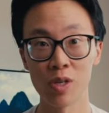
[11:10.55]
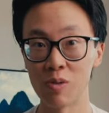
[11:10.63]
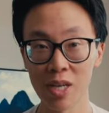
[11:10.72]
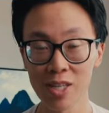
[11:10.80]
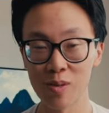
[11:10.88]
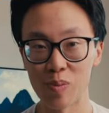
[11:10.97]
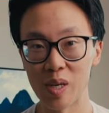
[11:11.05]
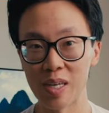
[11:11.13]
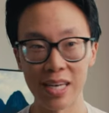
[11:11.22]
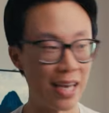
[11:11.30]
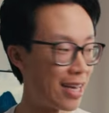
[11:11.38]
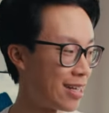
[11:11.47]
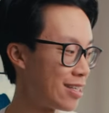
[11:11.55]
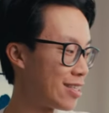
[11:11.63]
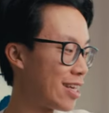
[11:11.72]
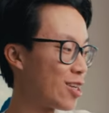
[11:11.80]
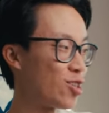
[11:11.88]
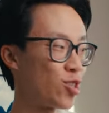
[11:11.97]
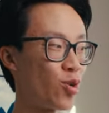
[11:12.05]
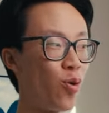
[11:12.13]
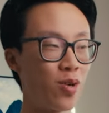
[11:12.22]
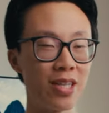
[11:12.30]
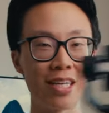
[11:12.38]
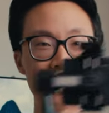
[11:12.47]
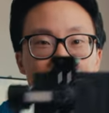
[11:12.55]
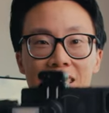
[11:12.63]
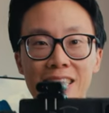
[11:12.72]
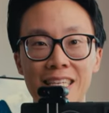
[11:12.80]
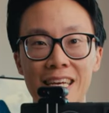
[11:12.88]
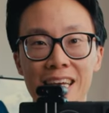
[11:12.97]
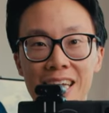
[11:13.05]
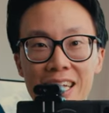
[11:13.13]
you need to be and they can just hold it like this.